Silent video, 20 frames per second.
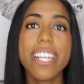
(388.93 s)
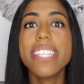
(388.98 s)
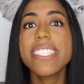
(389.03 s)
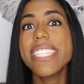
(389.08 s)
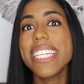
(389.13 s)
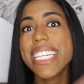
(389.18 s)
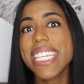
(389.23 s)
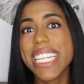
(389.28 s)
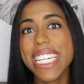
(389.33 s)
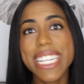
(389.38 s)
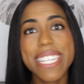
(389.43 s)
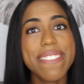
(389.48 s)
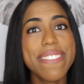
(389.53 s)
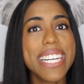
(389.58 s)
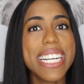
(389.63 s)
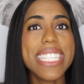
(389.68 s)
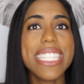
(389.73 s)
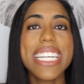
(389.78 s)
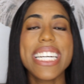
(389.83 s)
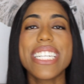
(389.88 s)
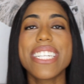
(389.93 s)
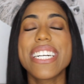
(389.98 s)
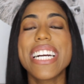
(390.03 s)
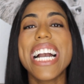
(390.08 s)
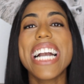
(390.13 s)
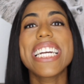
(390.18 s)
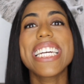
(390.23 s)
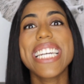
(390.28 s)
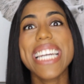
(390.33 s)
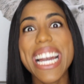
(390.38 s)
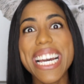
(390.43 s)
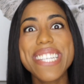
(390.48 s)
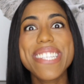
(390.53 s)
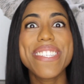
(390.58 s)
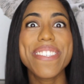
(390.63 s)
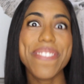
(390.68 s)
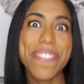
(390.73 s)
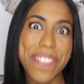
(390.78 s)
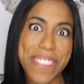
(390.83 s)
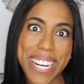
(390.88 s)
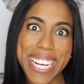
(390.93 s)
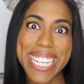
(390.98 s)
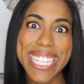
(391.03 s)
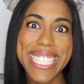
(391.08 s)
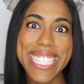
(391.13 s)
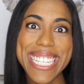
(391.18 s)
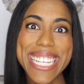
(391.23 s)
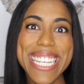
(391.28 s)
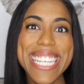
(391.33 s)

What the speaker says: I'll take care of that later. And guess what?